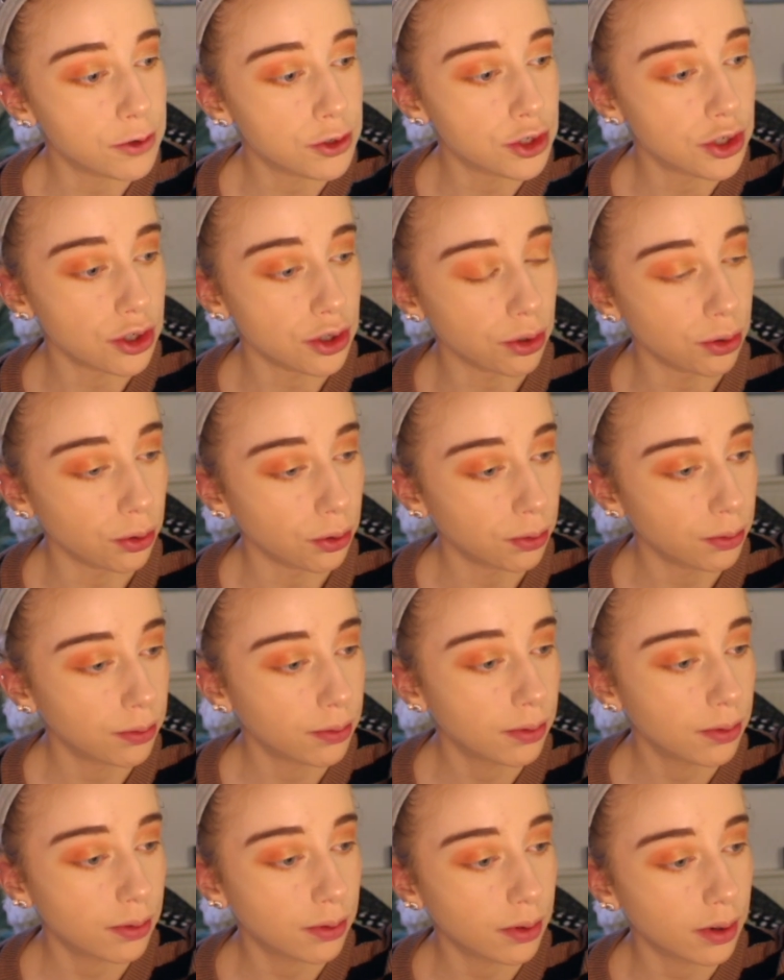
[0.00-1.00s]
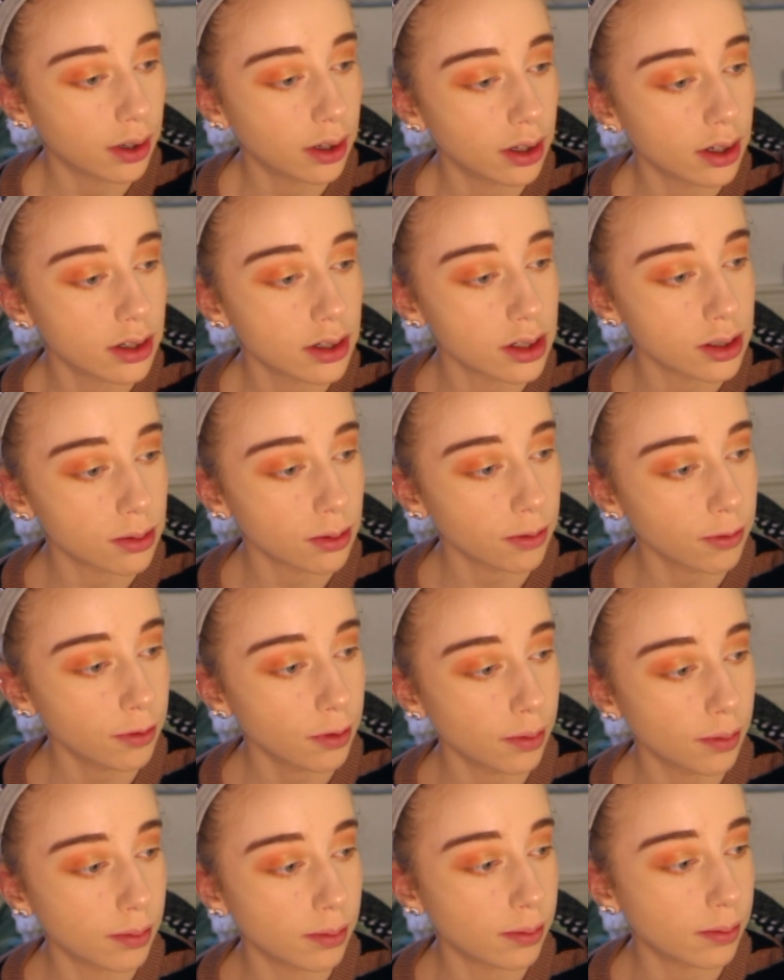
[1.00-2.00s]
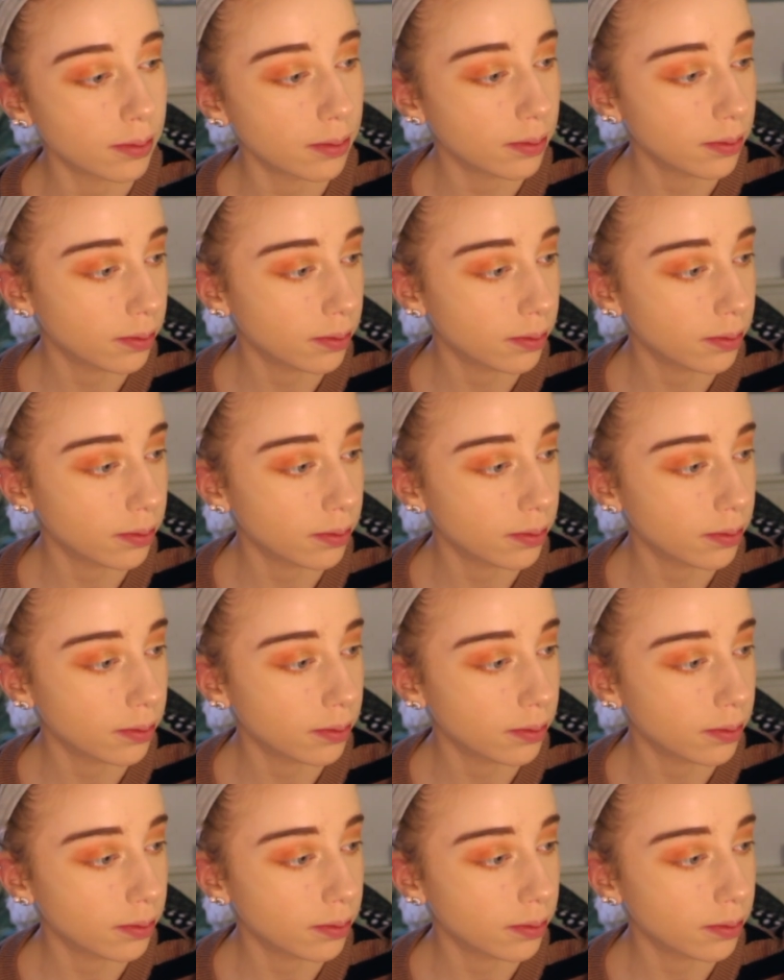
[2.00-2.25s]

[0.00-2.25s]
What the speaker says: 2. Is this one from,